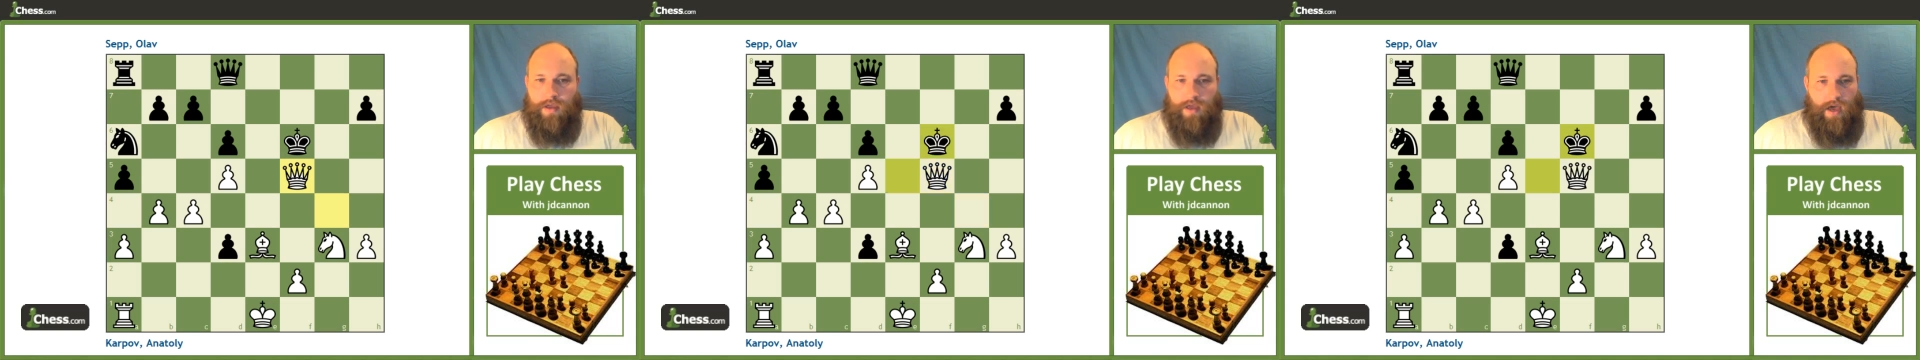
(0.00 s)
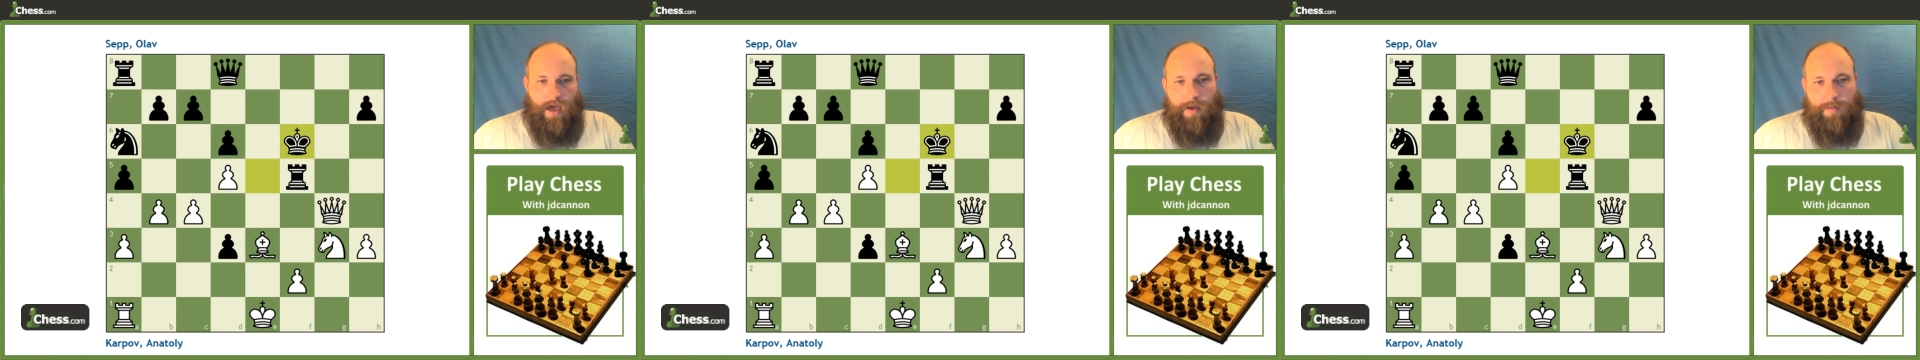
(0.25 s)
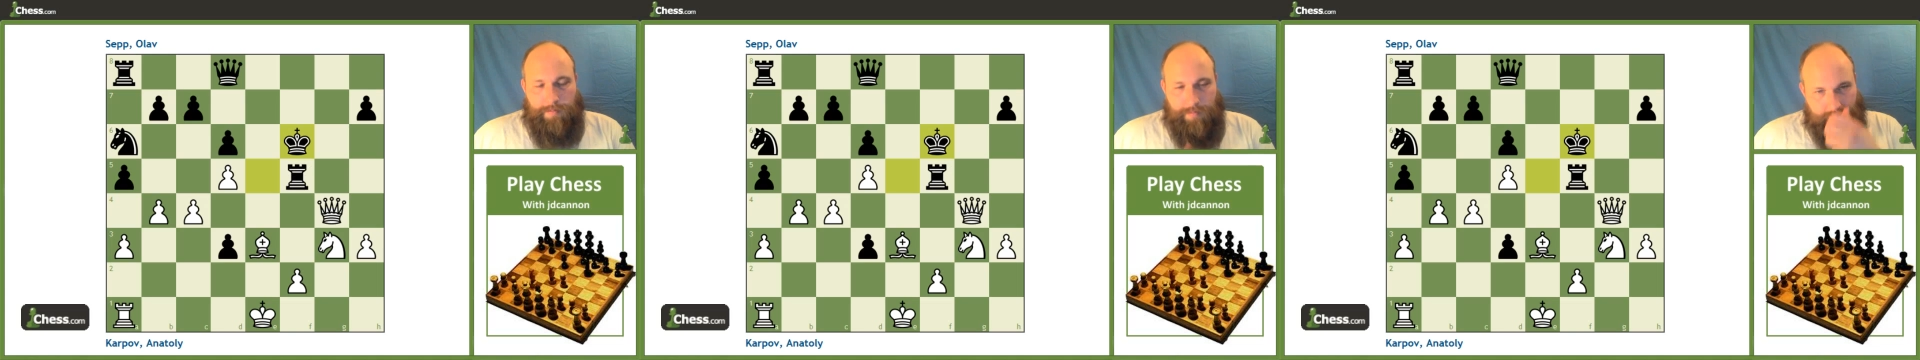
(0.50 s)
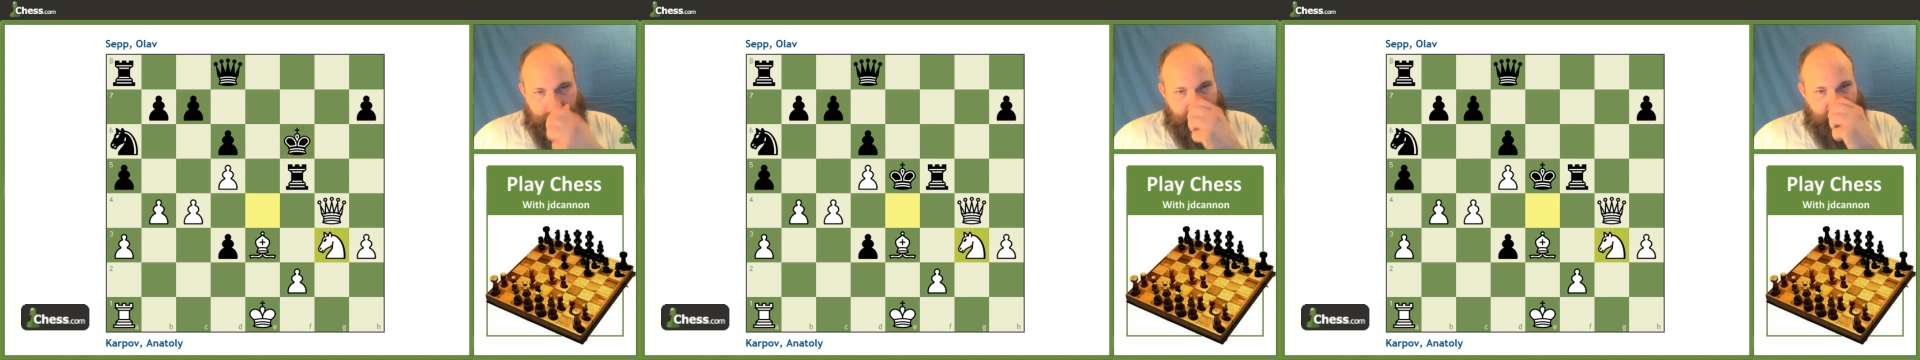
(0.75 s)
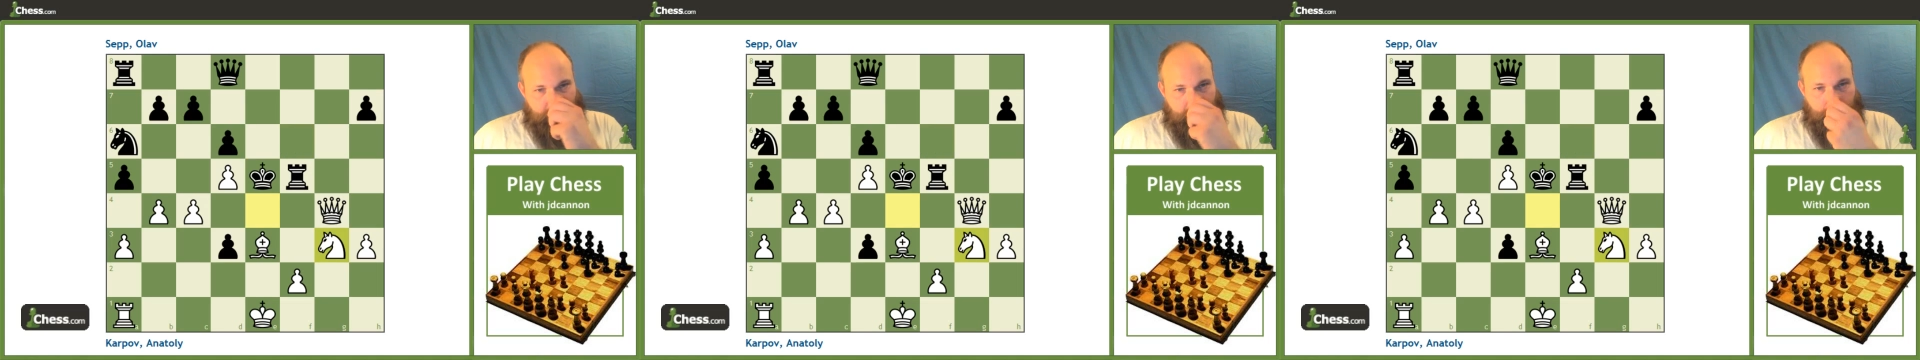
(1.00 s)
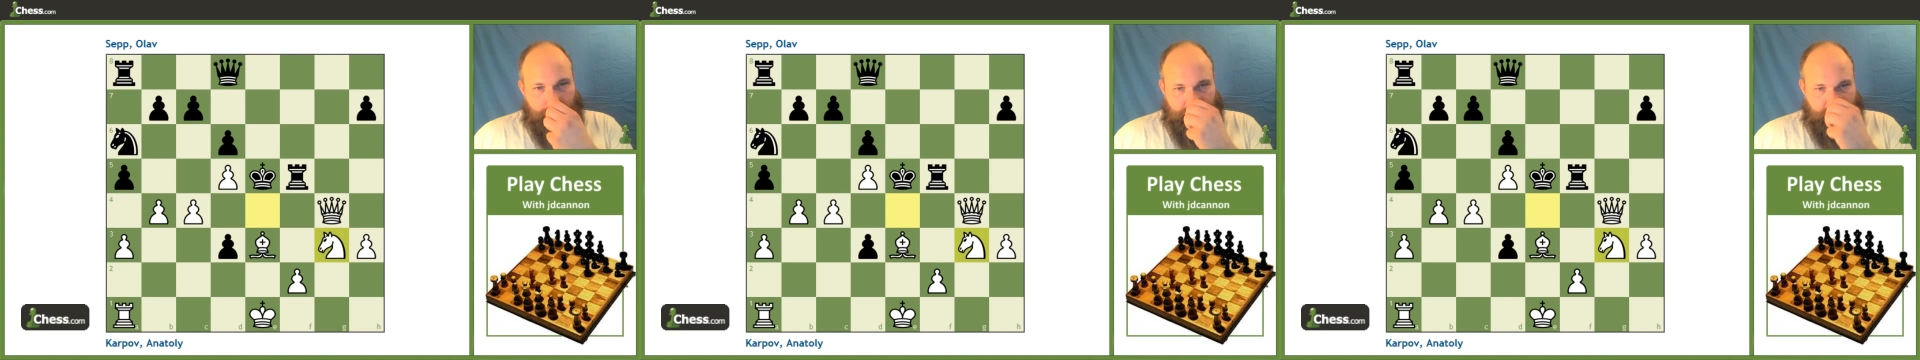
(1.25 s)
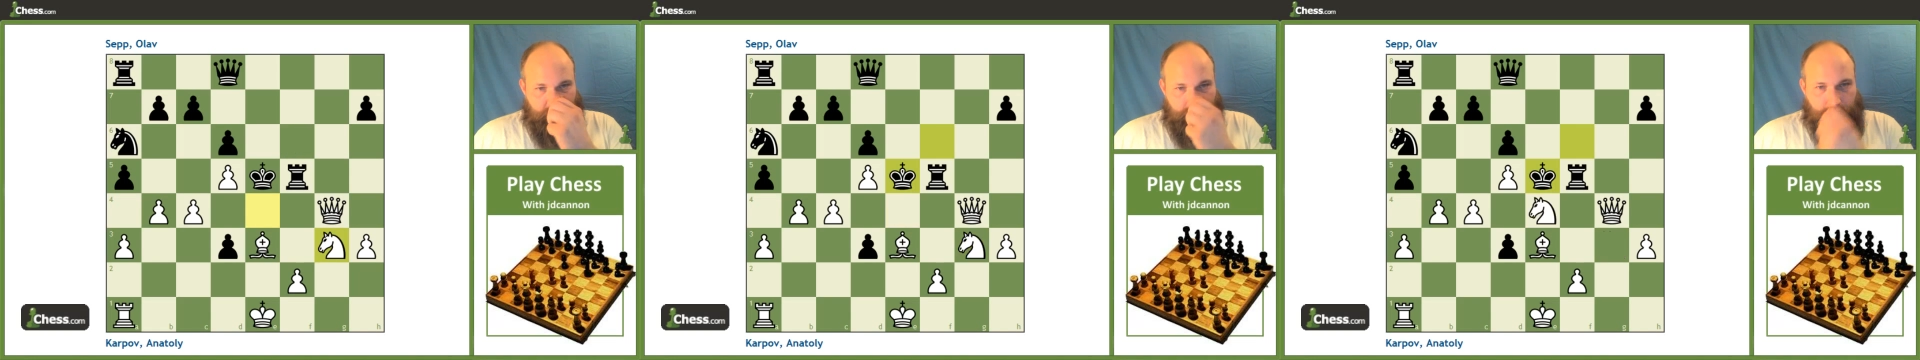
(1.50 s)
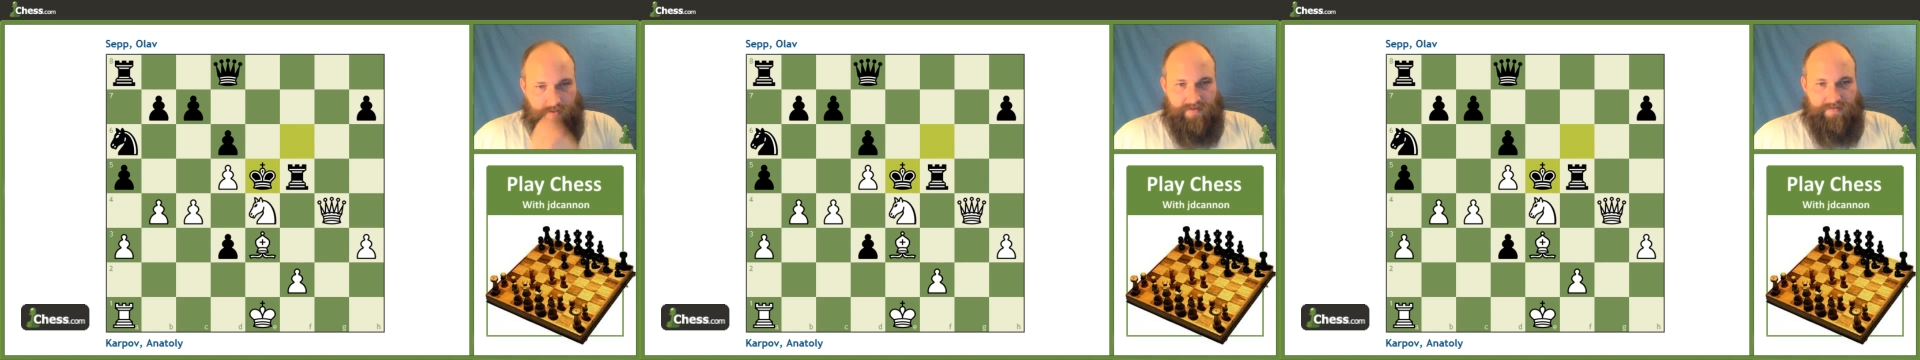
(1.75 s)
Um, but actually, there was a
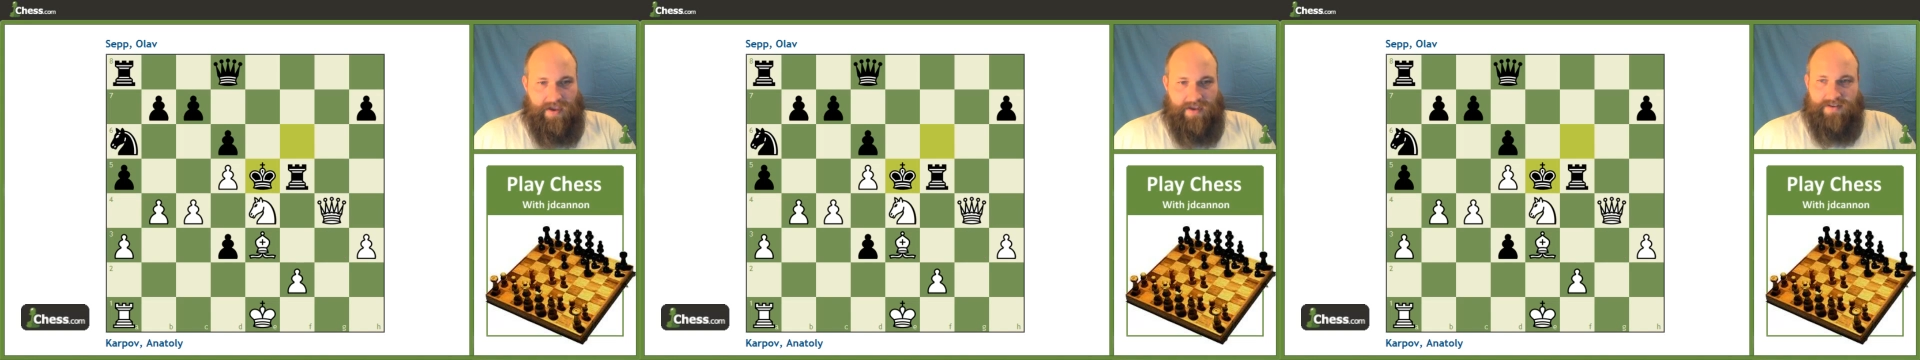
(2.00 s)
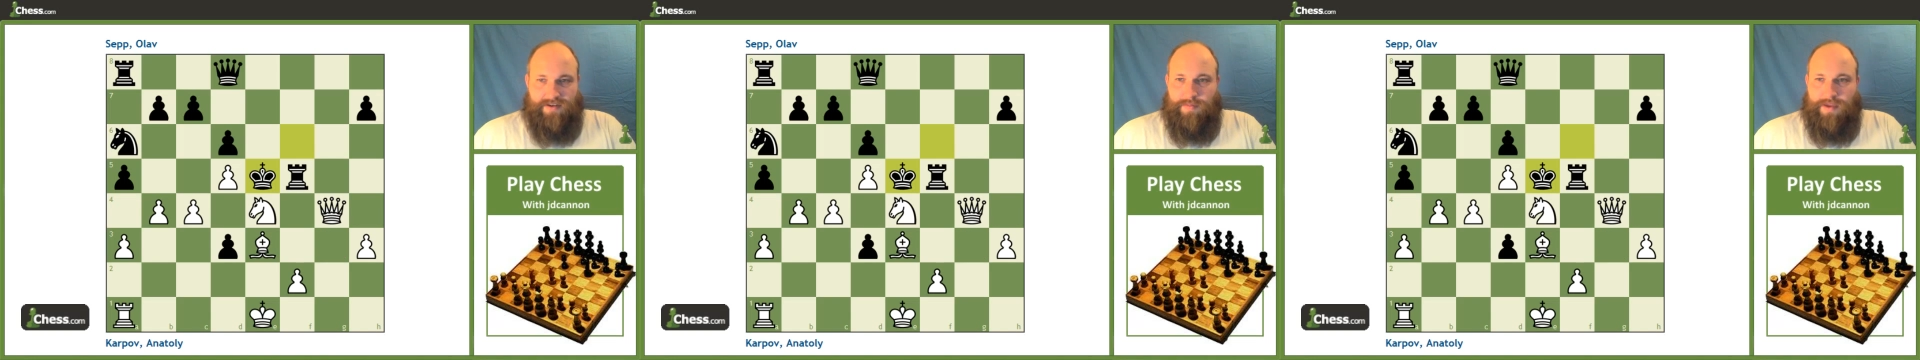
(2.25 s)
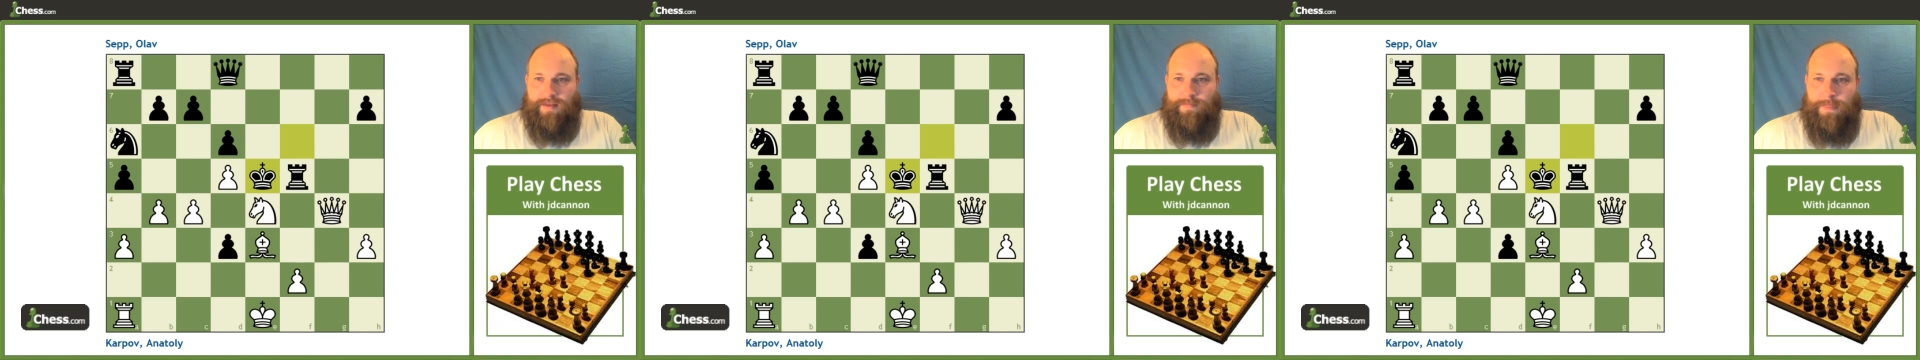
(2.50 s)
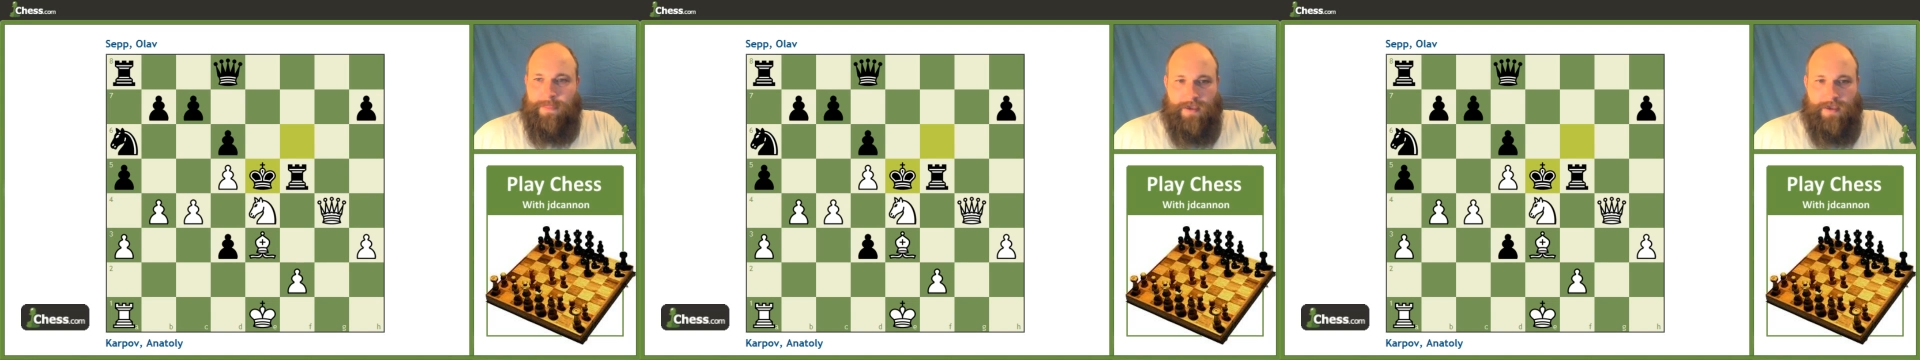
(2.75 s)
there was a faster mate.